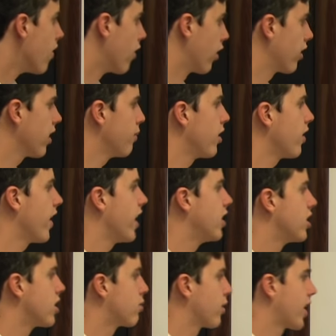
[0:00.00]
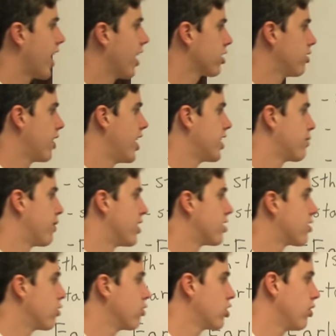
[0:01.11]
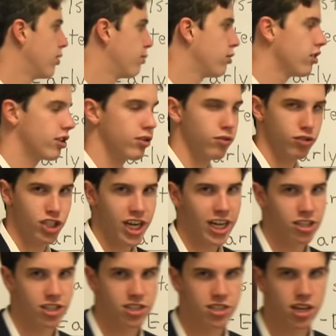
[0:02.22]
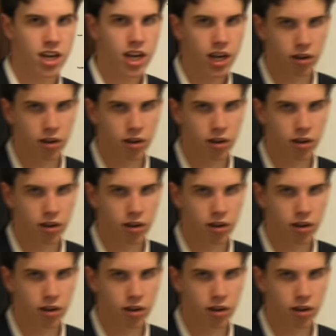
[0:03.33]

The early Middle Ages were characterized by social and political changes.